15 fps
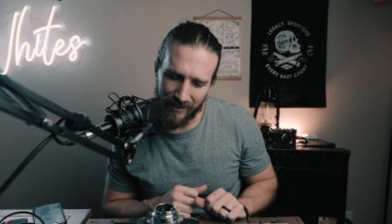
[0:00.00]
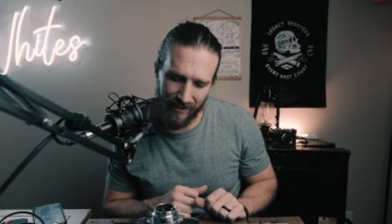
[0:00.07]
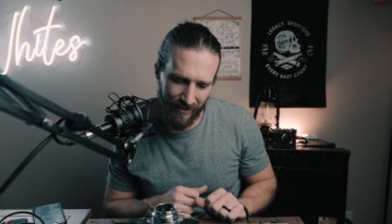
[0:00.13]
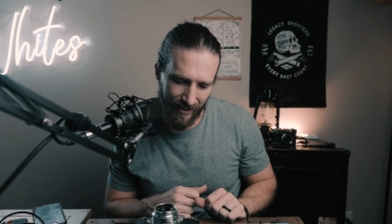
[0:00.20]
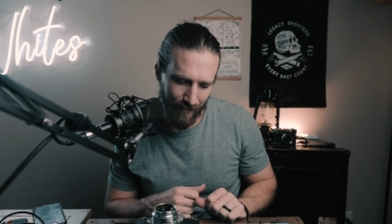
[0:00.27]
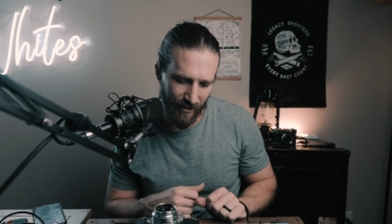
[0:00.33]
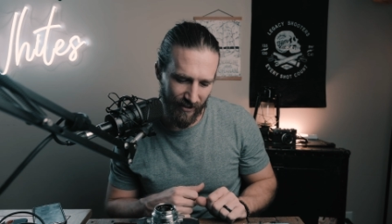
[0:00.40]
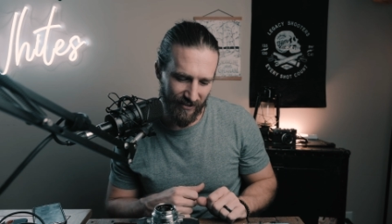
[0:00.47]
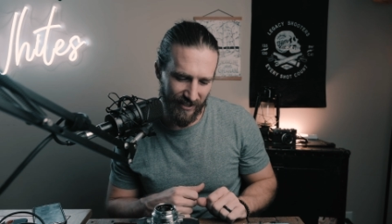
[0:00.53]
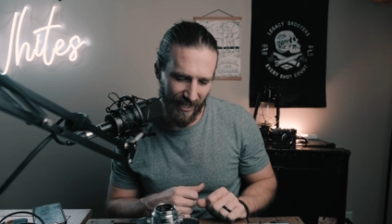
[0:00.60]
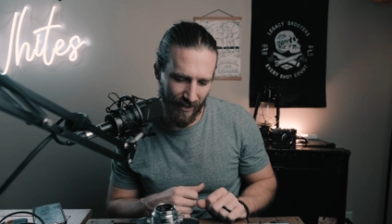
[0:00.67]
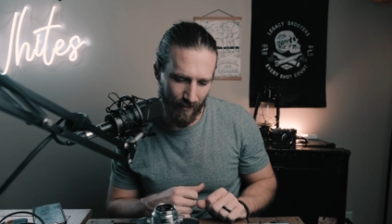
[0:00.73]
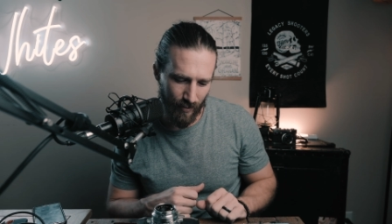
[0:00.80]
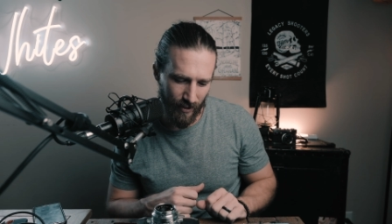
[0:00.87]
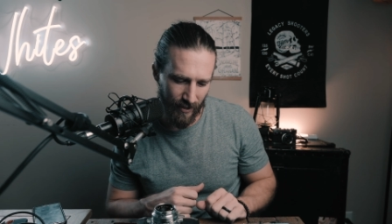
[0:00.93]
I think I'm going to take
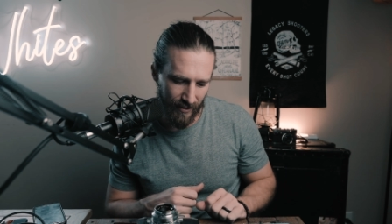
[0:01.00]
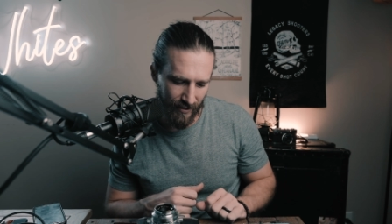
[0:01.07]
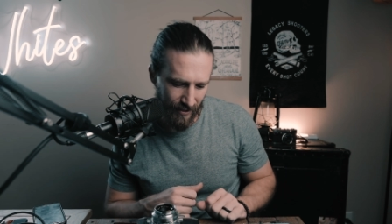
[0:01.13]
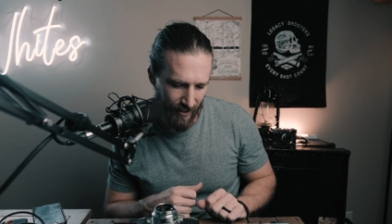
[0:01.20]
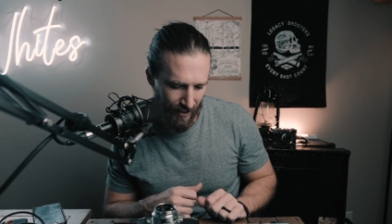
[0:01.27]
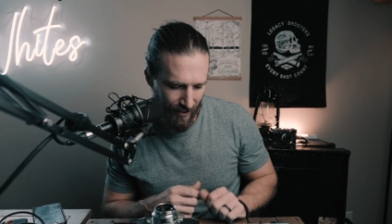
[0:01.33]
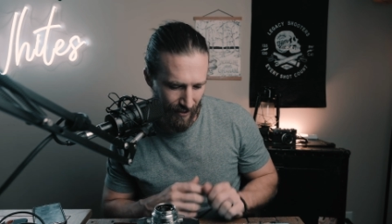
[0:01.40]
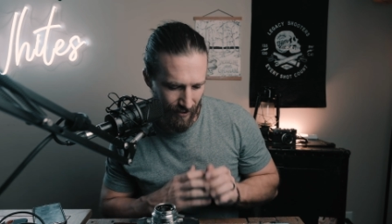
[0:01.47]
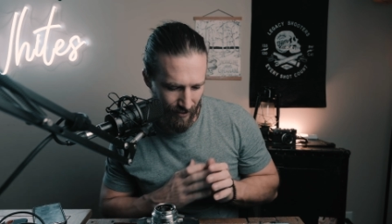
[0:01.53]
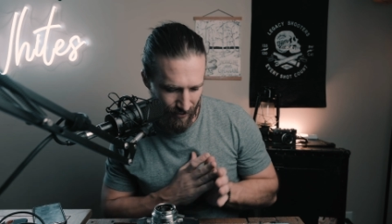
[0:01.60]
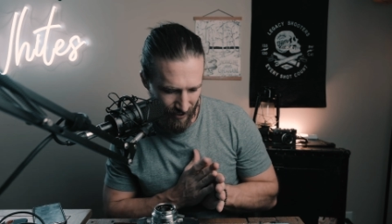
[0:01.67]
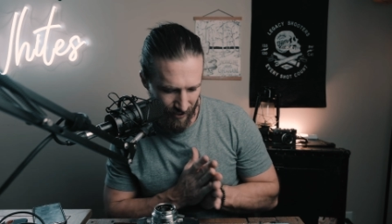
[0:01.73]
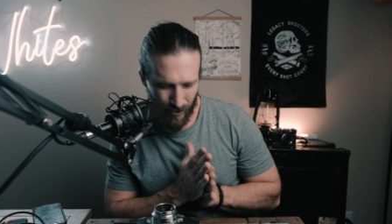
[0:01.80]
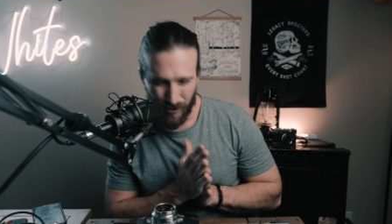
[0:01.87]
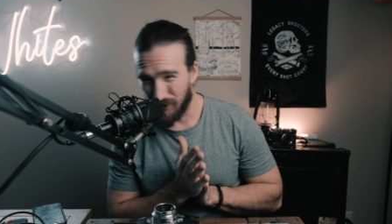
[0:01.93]
it apart and use
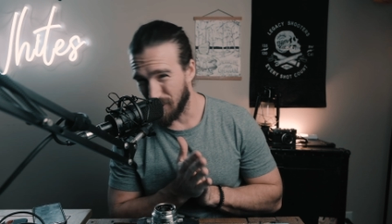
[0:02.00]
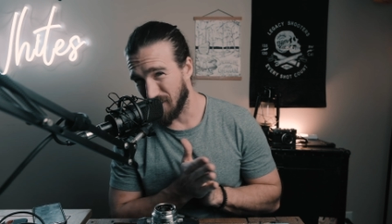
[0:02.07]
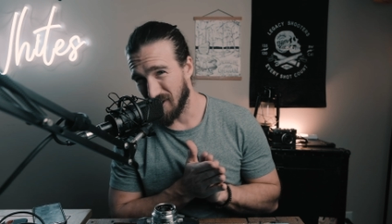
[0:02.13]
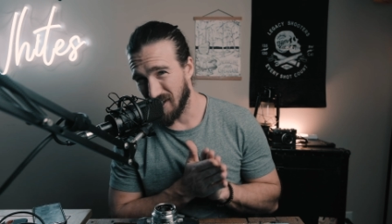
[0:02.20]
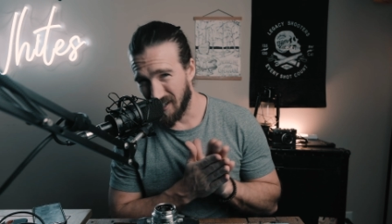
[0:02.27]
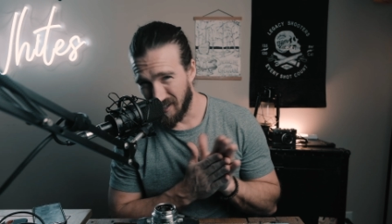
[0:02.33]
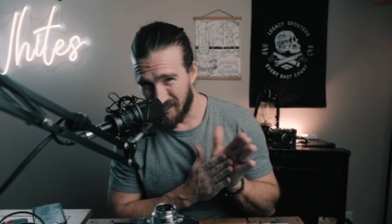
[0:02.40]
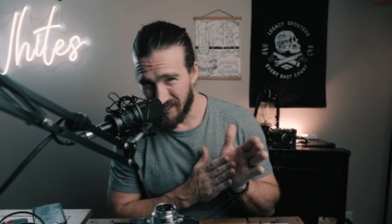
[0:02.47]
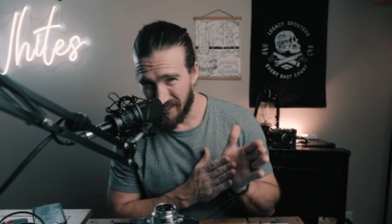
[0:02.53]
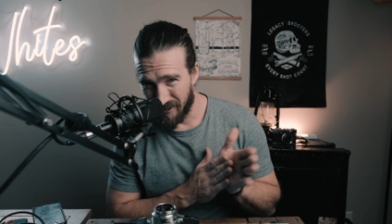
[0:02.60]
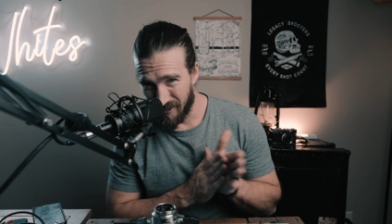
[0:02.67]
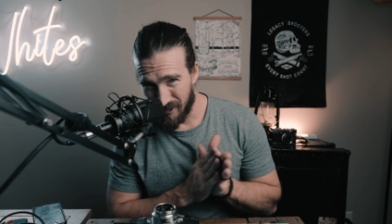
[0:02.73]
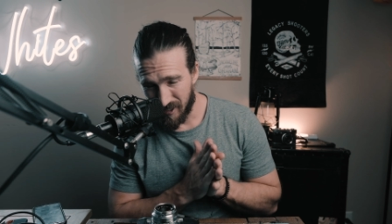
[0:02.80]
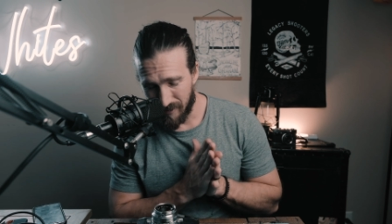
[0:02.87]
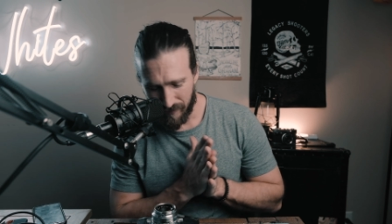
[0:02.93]
the ultrasonic
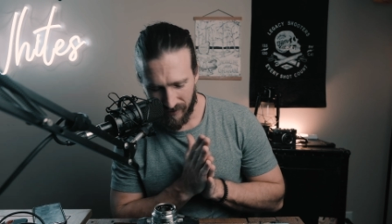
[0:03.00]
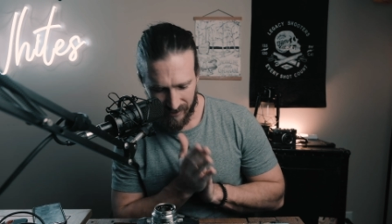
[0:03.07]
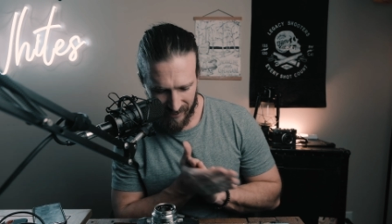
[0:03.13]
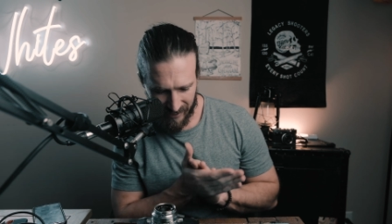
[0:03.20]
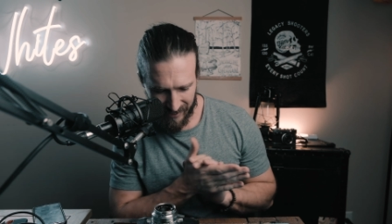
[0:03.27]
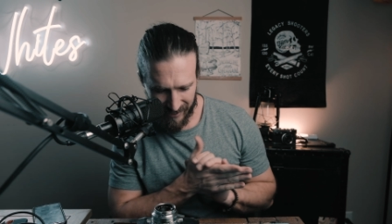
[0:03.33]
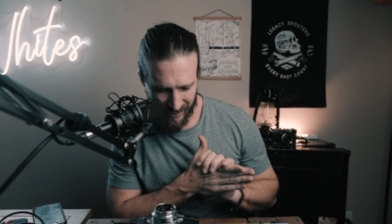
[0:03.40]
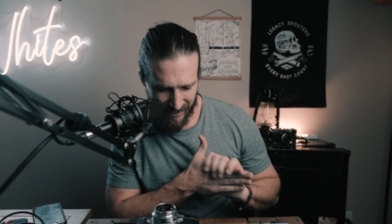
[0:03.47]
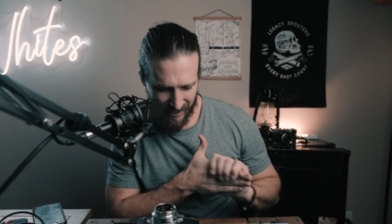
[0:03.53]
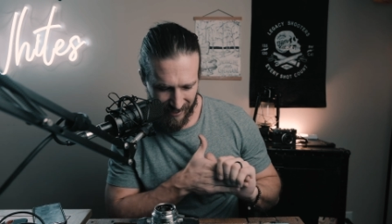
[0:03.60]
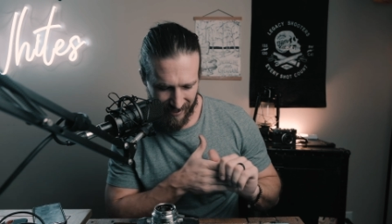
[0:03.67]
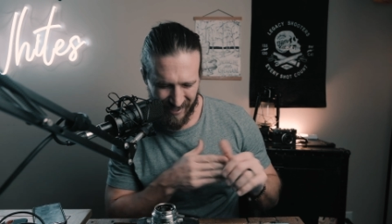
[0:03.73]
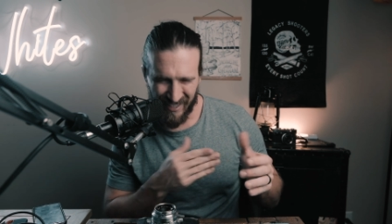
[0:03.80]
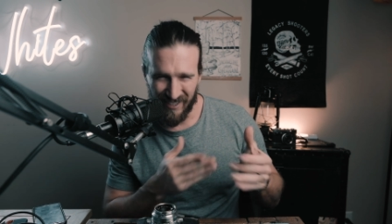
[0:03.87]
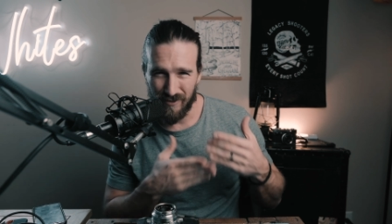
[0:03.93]
cleaner or something like that to
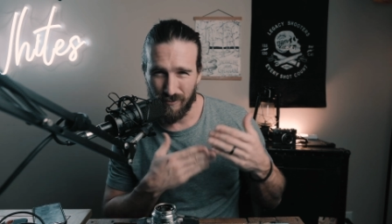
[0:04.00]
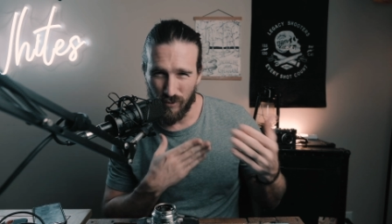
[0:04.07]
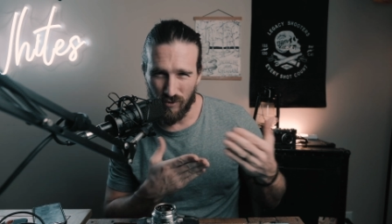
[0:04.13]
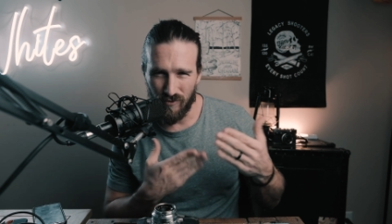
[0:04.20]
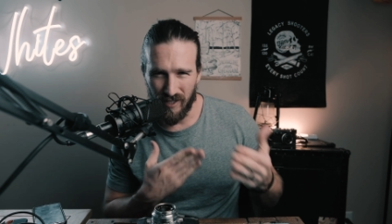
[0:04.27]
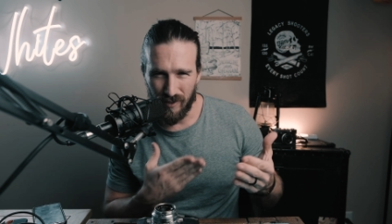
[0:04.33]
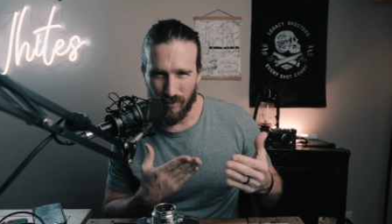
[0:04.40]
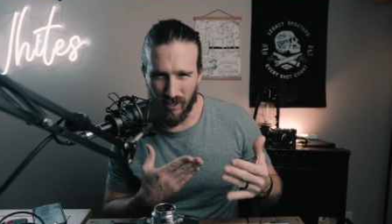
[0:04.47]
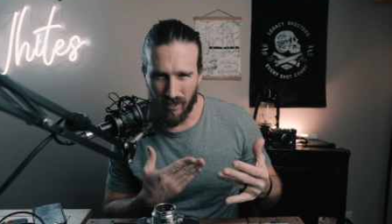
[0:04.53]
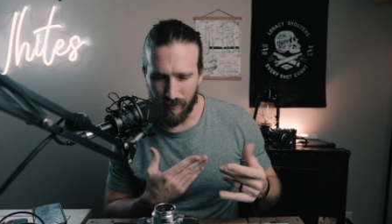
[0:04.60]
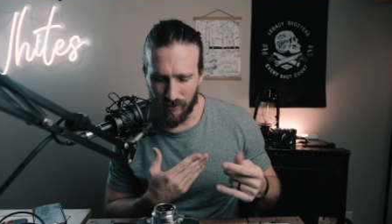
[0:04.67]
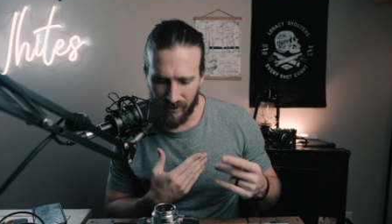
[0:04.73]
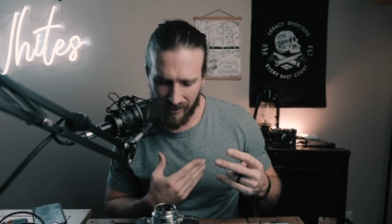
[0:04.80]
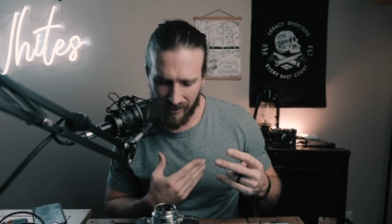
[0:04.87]
get things moving properly